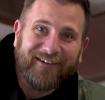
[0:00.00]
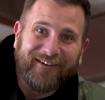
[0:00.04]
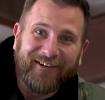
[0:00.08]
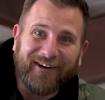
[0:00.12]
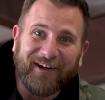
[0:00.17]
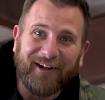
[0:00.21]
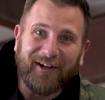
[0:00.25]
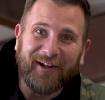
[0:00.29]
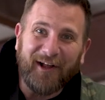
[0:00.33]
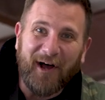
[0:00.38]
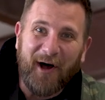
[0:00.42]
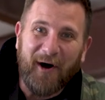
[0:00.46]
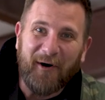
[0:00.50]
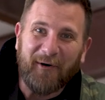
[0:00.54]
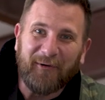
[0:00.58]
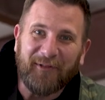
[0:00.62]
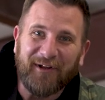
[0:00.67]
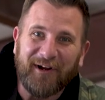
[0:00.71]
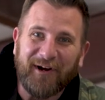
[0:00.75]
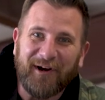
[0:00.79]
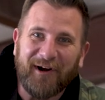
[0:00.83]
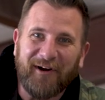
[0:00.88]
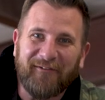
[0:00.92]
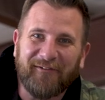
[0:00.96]
well, hello
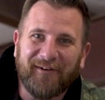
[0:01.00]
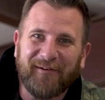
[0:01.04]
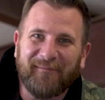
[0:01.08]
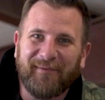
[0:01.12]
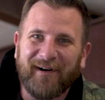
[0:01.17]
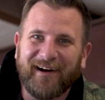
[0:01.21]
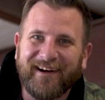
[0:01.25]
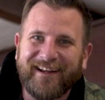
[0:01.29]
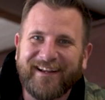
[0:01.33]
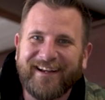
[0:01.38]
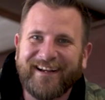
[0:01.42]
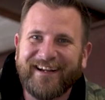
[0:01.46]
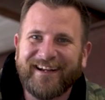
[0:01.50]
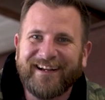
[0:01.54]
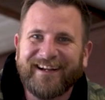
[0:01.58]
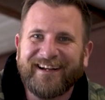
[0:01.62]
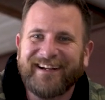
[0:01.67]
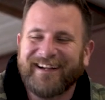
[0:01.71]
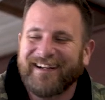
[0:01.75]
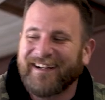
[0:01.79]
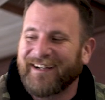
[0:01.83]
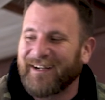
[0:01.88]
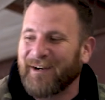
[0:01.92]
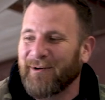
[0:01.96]
there, everybody.
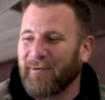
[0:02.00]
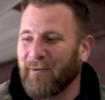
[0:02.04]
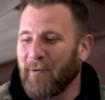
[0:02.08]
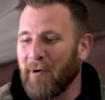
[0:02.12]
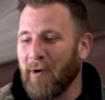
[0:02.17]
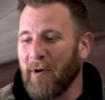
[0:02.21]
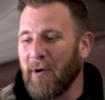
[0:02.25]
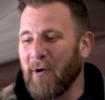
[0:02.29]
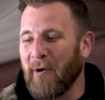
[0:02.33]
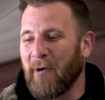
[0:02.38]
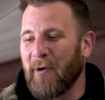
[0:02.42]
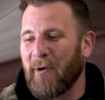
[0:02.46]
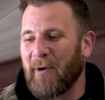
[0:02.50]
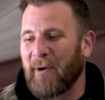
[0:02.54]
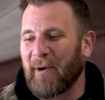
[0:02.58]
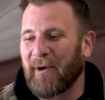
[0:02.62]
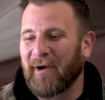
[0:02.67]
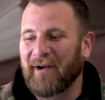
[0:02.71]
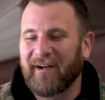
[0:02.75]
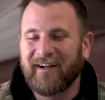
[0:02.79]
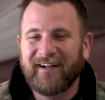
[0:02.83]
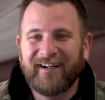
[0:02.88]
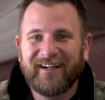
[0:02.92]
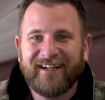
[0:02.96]
Woo!
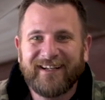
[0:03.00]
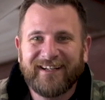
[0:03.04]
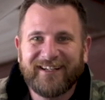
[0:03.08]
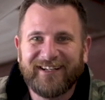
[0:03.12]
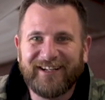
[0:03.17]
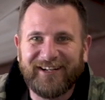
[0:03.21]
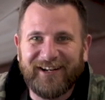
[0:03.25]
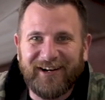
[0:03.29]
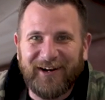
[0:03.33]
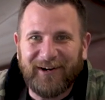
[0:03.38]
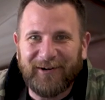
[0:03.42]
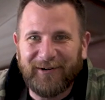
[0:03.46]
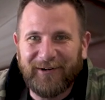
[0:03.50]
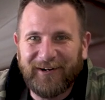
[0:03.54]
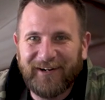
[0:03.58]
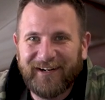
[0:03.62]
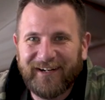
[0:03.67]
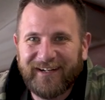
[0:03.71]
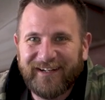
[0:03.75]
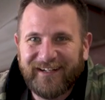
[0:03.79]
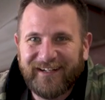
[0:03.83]
You know,